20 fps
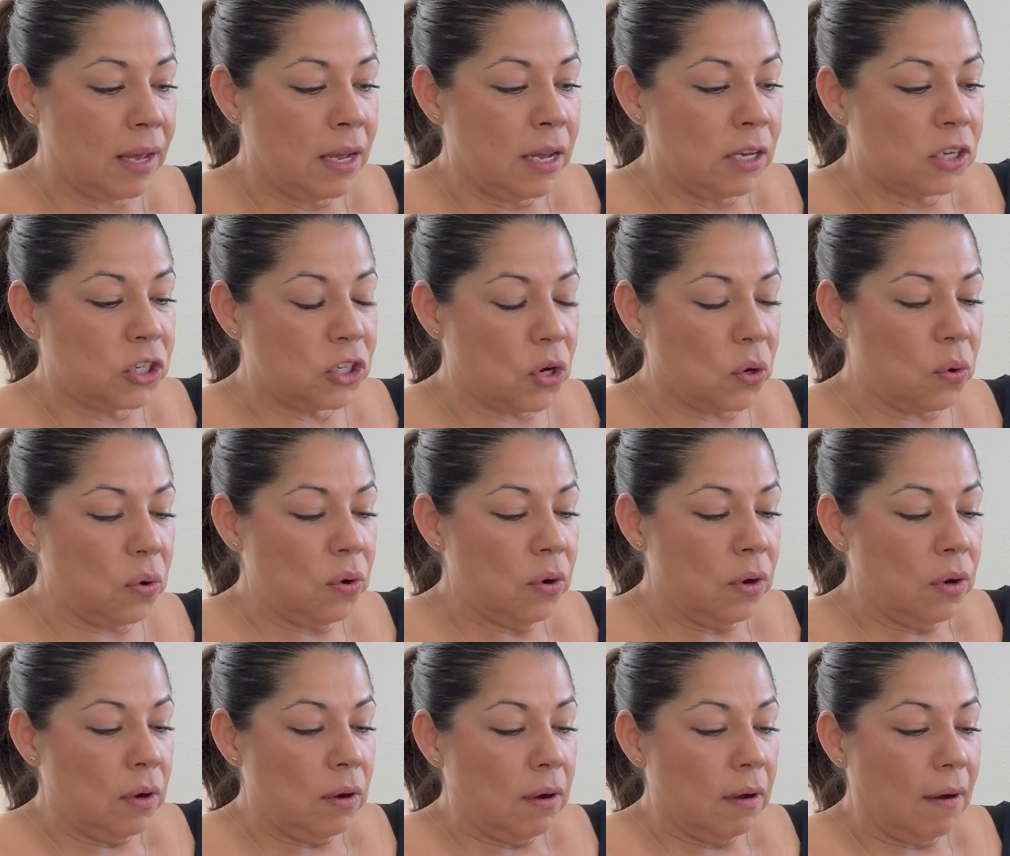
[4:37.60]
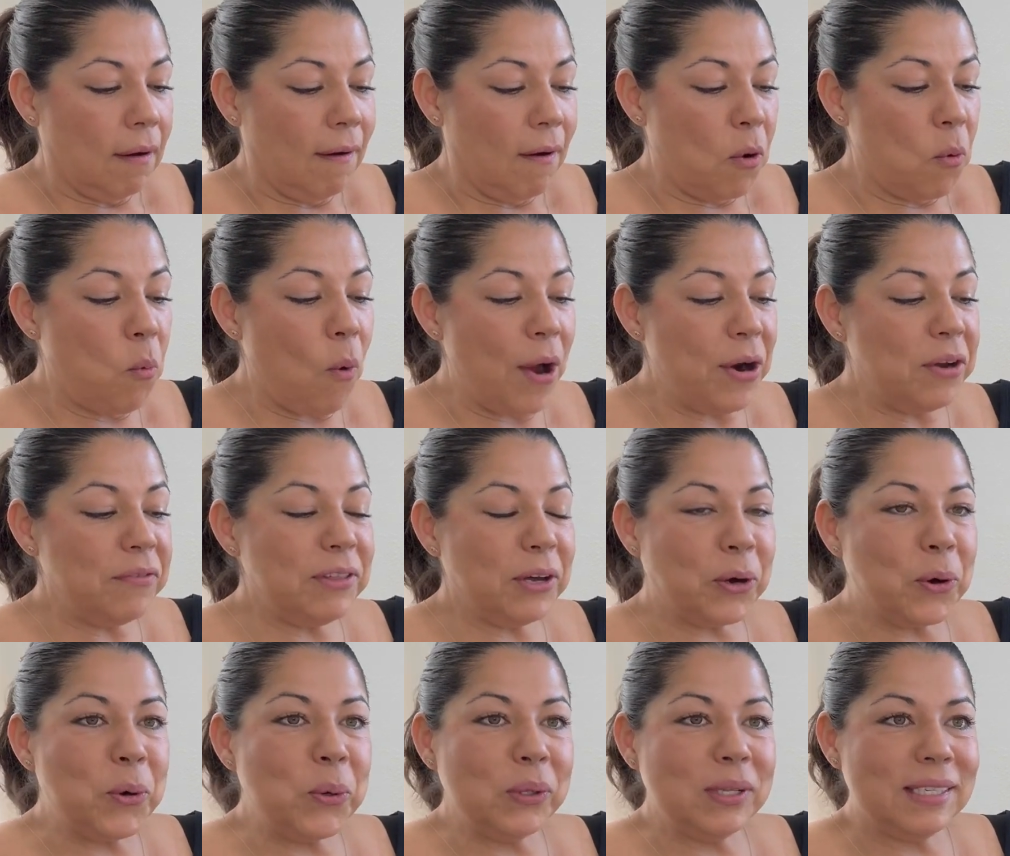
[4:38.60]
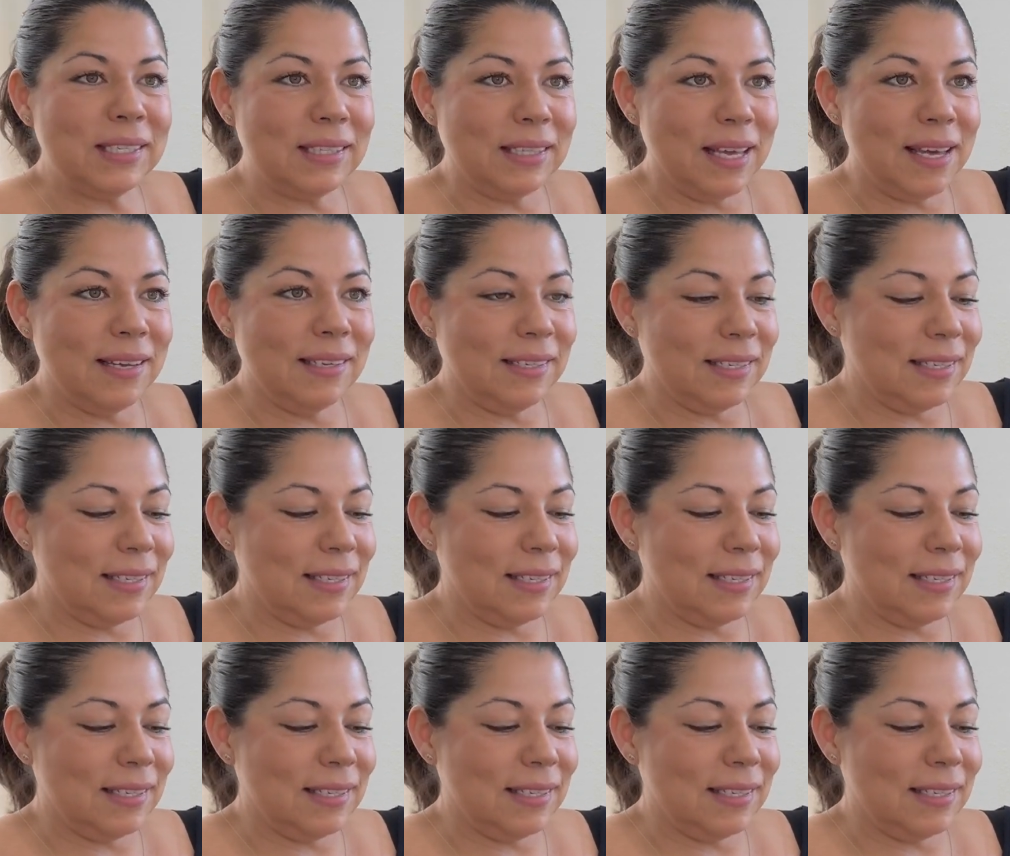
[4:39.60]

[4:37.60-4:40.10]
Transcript: So one of the coolest things